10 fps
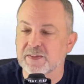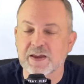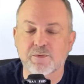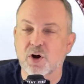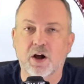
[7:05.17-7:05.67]
and they
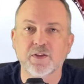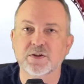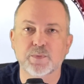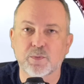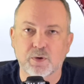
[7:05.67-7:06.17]
have all
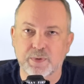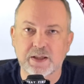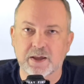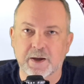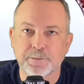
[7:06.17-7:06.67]
this
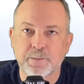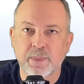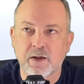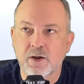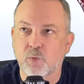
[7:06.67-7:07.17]
memorabilia.
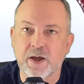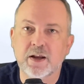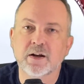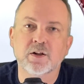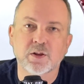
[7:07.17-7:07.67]
Why
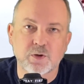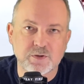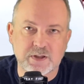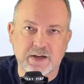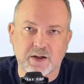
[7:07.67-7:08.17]
not
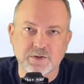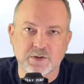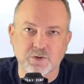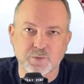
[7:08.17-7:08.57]
enclose the downstairs